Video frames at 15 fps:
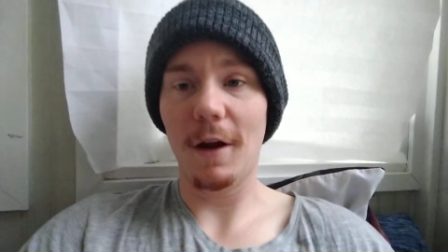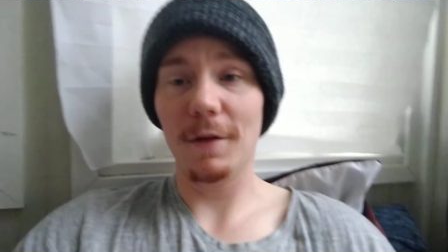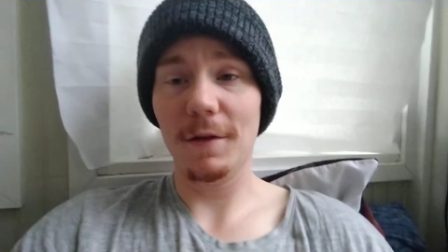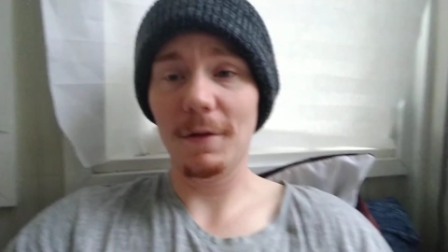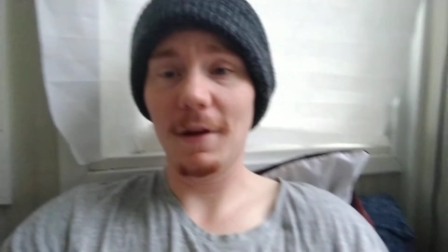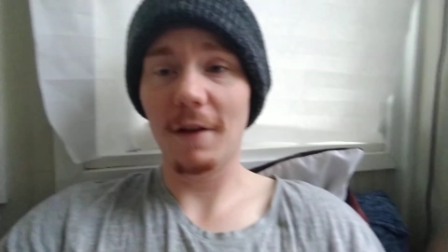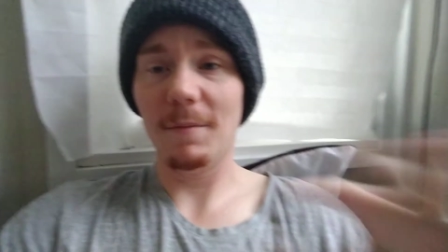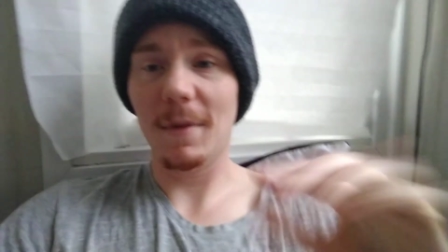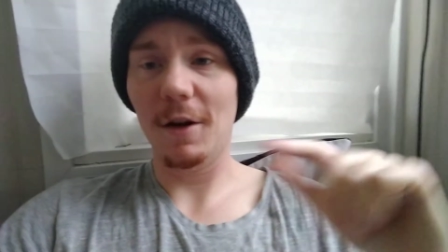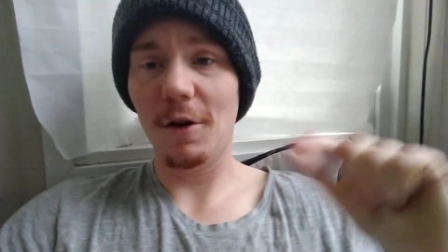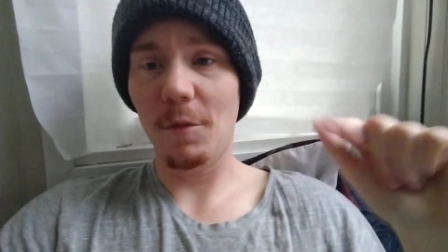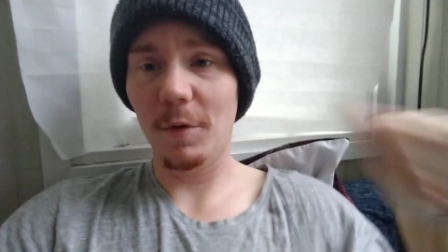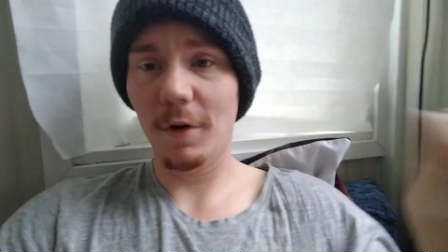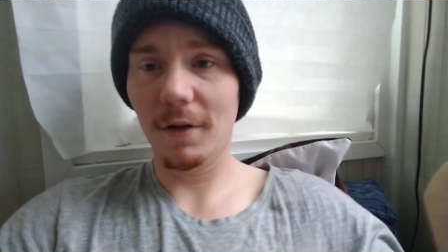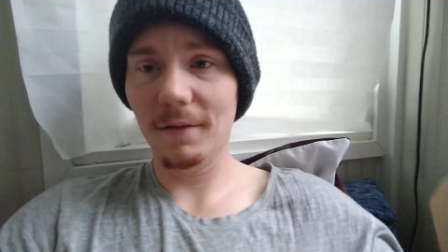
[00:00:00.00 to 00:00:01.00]
I also have my
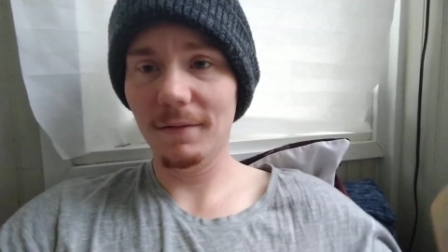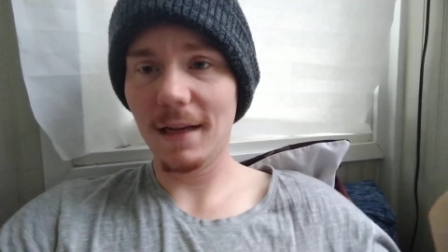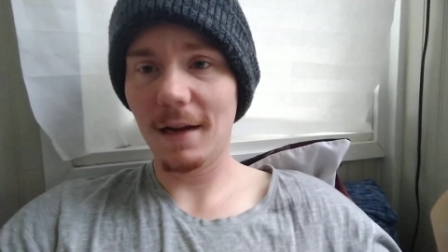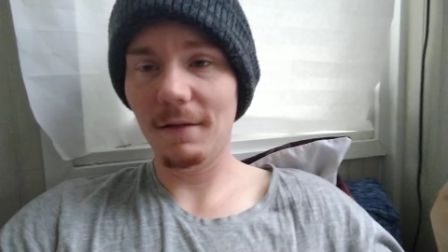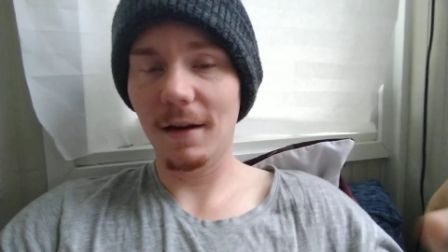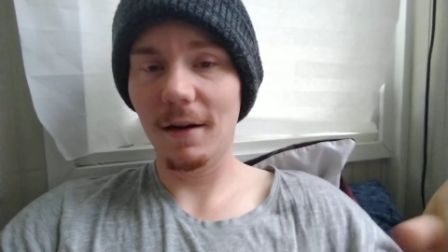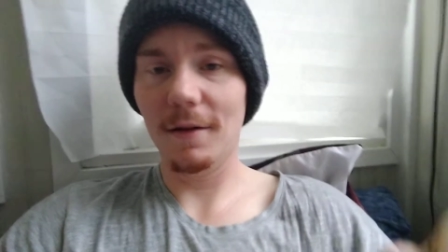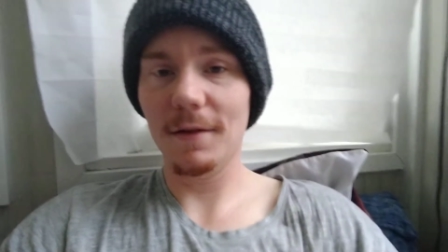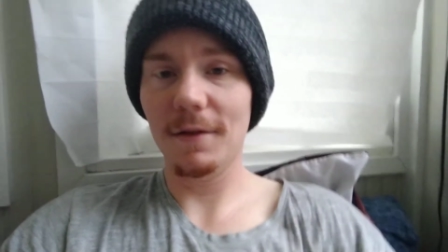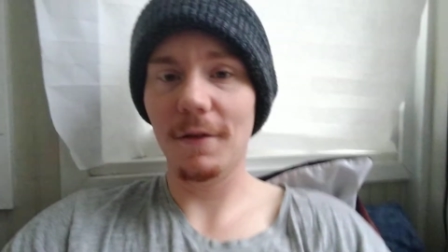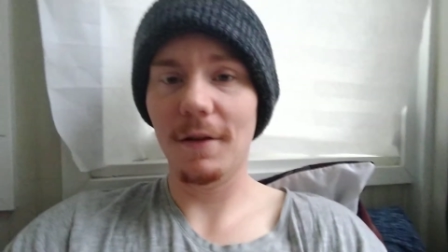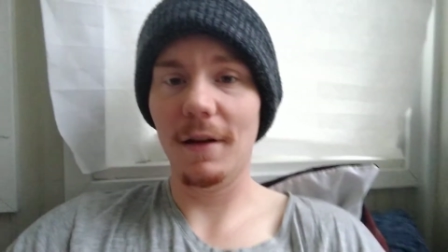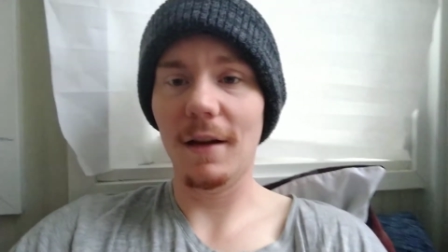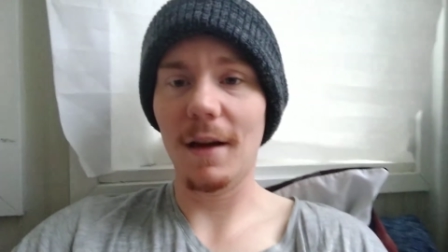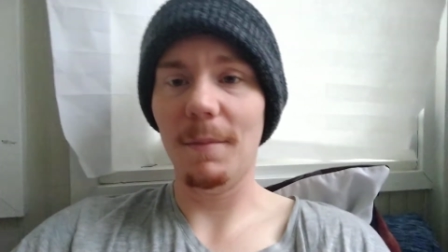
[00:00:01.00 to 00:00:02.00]
notebook down here, so
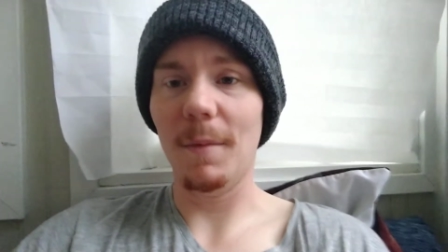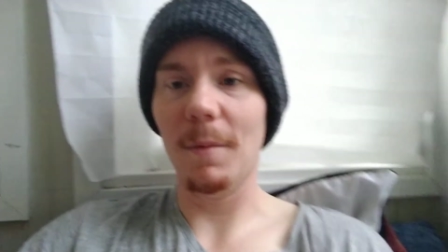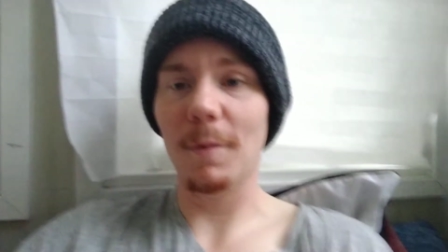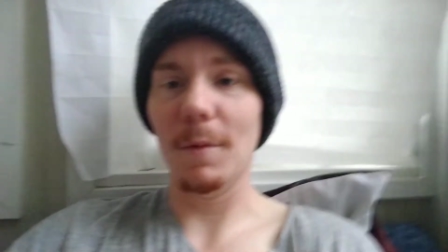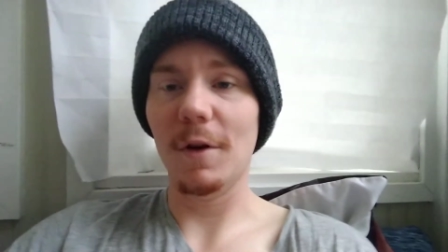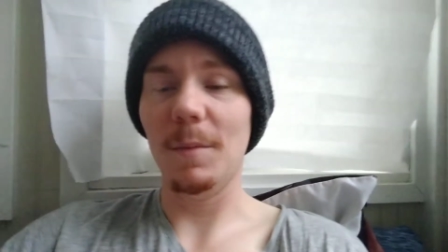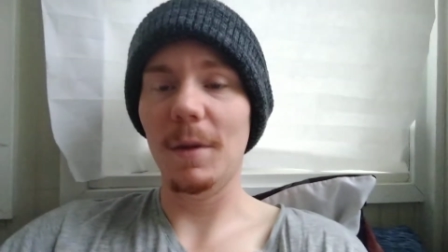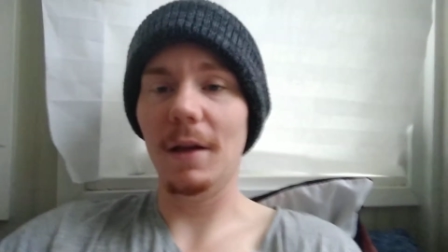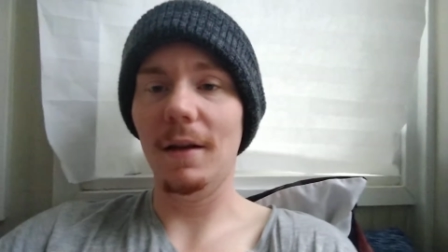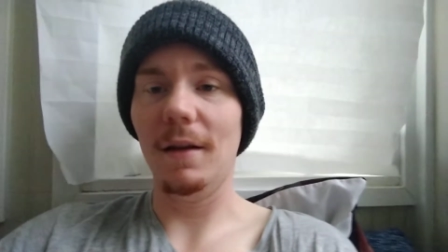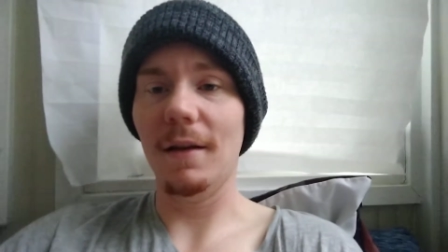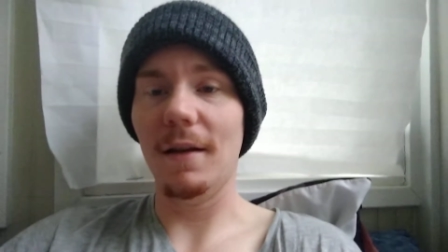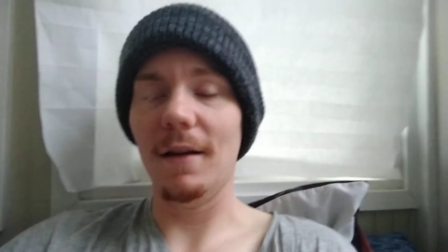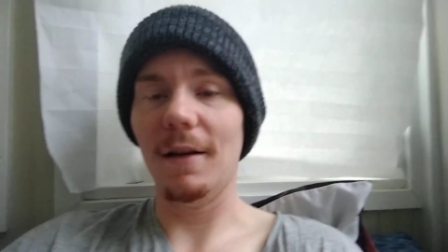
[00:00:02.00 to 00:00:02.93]
I'm going to be